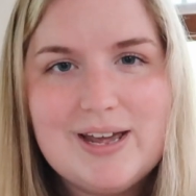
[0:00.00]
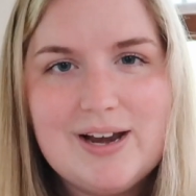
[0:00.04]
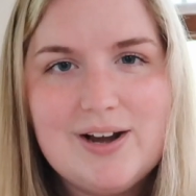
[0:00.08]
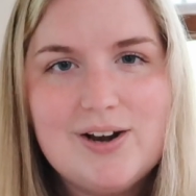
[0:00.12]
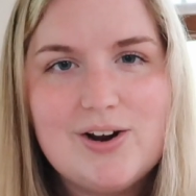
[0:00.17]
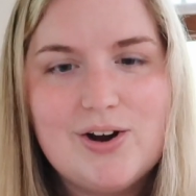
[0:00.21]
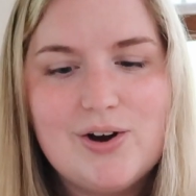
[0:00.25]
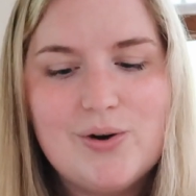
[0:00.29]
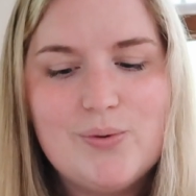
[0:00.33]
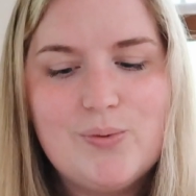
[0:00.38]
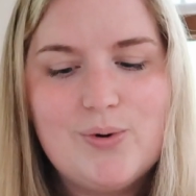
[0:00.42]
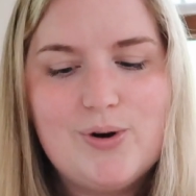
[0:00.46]
in
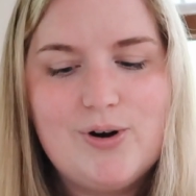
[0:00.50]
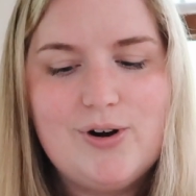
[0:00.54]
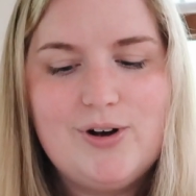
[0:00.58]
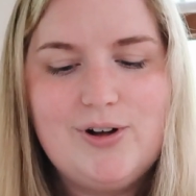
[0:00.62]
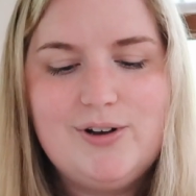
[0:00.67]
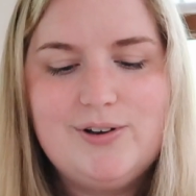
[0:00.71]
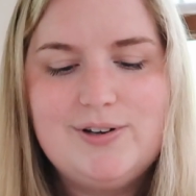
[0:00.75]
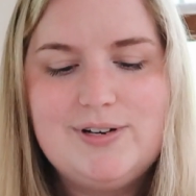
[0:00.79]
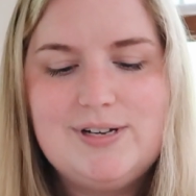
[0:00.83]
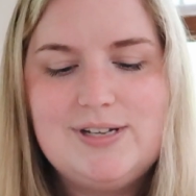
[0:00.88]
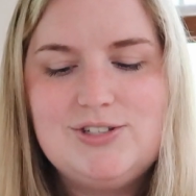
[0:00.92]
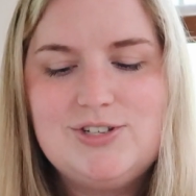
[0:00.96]
our
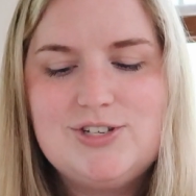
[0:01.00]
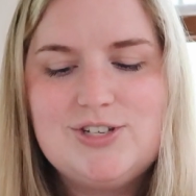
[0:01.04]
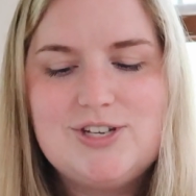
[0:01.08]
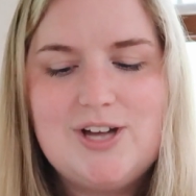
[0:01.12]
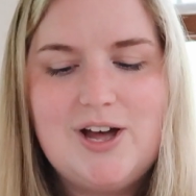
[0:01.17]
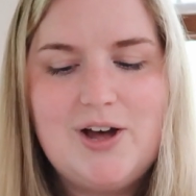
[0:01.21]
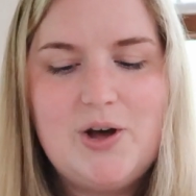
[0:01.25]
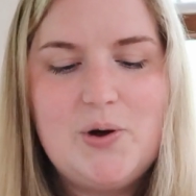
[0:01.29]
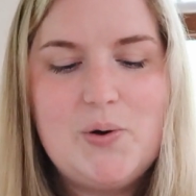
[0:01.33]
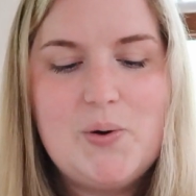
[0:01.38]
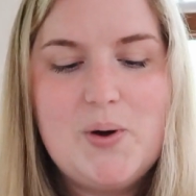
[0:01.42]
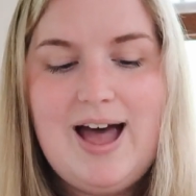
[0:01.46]
world. And
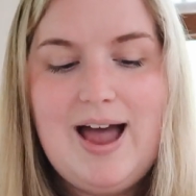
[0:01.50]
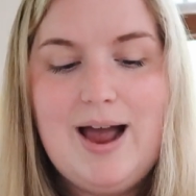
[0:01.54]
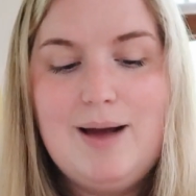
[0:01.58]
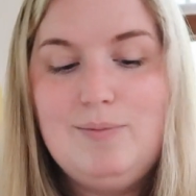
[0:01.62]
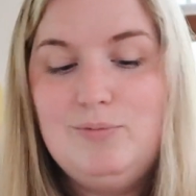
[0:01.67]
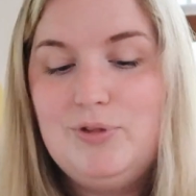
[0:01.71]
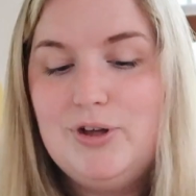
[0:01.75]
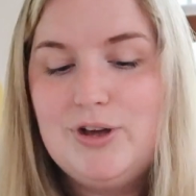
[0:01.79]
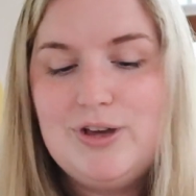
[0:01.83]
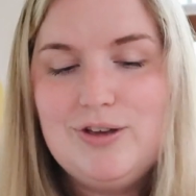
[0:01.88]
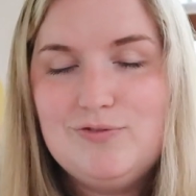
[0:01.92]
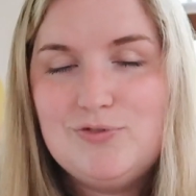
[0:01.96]
so I'm
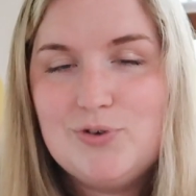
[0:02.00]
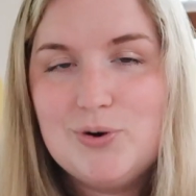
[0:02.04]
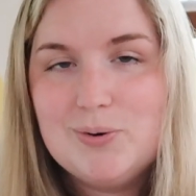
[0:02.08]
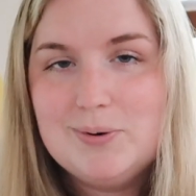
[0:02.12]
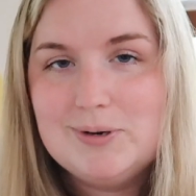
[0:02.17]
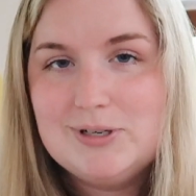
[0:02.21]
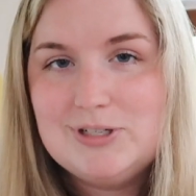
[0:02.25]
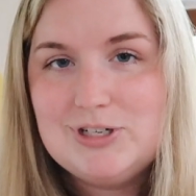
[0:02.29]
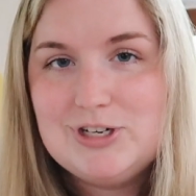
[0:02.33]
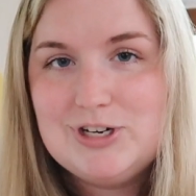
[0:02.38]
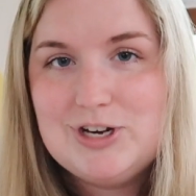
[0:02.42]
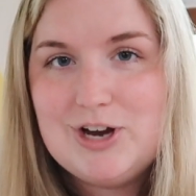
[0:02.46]
looking
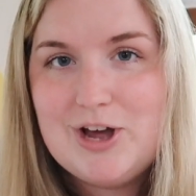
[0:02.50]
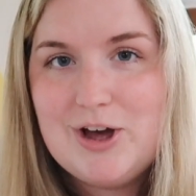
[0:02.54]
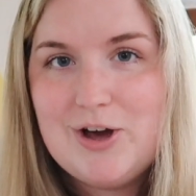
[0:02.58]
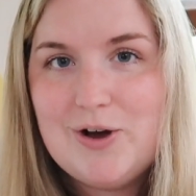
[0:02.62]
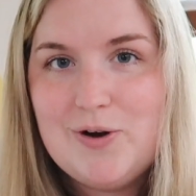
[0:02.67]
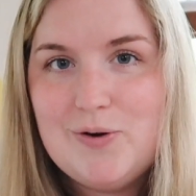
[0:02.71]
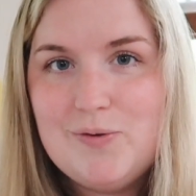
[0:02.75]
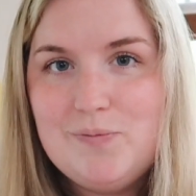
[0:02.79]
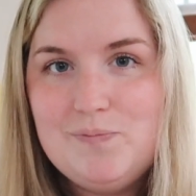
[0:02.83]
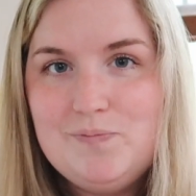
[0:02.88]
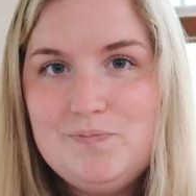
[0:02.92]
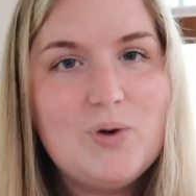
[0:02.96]
forward to
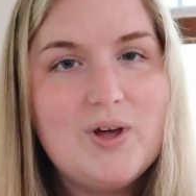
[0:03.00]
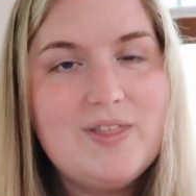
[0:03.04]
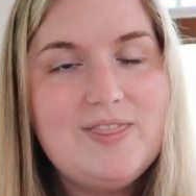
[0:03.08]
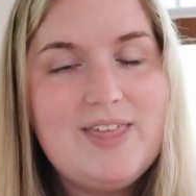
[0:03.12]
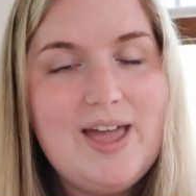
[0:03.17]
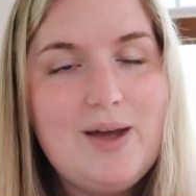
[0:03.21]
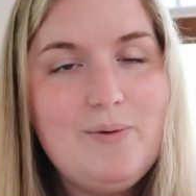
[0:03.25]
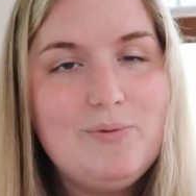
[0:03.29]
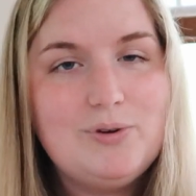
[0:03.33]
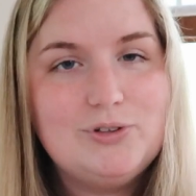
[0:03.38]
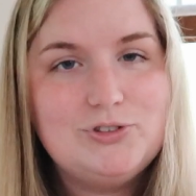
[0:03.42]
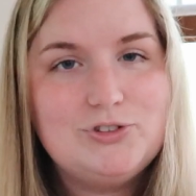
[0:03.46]
know what
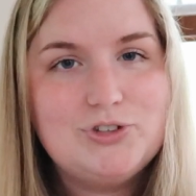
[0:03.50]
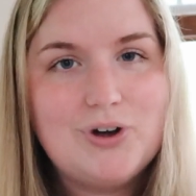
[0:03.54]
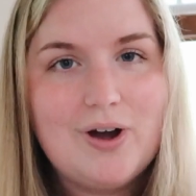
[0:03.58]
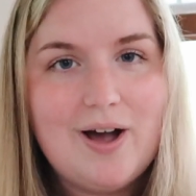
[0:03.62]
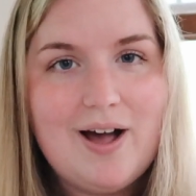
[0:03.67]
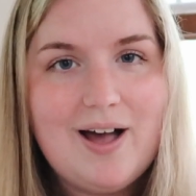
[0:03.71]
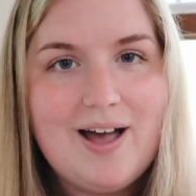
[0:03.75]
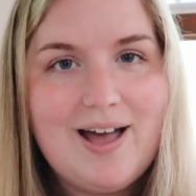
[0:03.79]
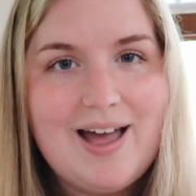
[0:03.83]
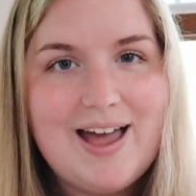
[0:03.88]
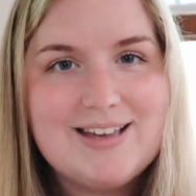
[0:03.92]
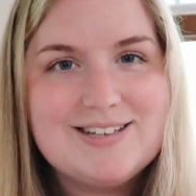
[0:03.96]
they will
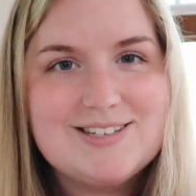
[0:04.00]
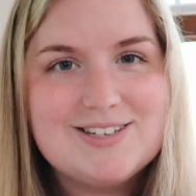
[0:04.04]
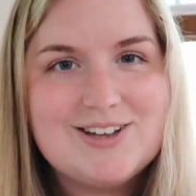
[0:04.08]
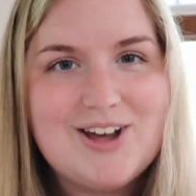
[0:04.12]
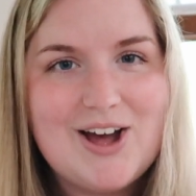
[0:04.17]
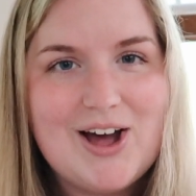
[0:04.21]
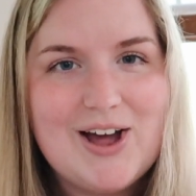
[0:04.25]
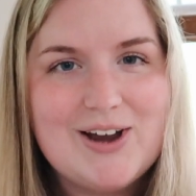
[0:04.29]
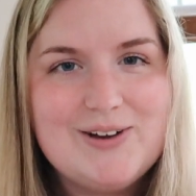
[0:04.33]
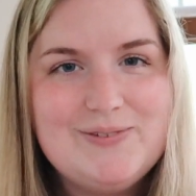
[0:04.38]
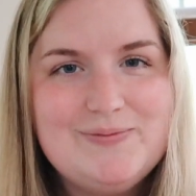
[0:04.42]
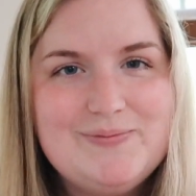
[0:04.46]
draw as
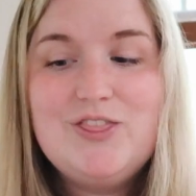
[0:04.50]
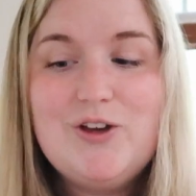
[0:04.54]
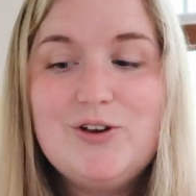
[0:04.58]
God.